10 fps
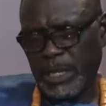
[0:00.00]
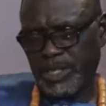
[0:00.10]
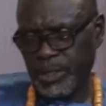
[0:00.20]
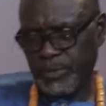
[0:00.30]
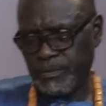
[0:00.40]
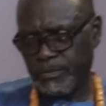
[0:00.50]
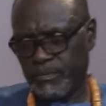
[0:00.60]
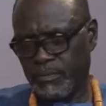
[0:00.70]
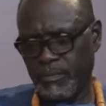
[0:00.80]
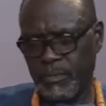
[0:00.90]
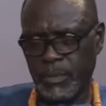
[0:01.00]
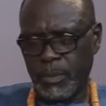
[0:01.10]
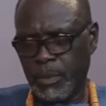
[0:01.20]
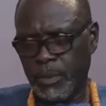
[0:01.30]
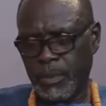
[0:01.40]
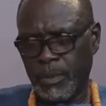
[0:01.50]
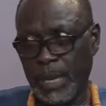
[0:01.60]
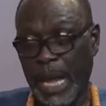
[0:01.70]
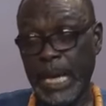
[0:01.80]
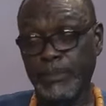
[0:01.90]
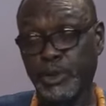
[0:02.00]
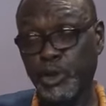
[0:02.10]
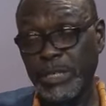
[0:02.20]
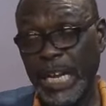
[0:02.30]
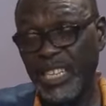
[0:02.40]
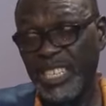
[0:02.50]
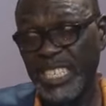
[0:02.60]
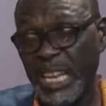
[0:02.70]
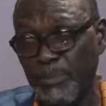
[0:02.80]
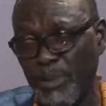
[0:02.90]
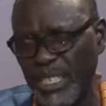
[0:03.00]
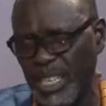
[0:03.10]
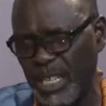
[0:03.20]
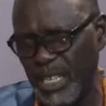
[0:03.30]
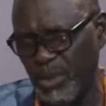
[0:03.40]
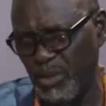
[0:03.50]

Machi, I am totally disappointed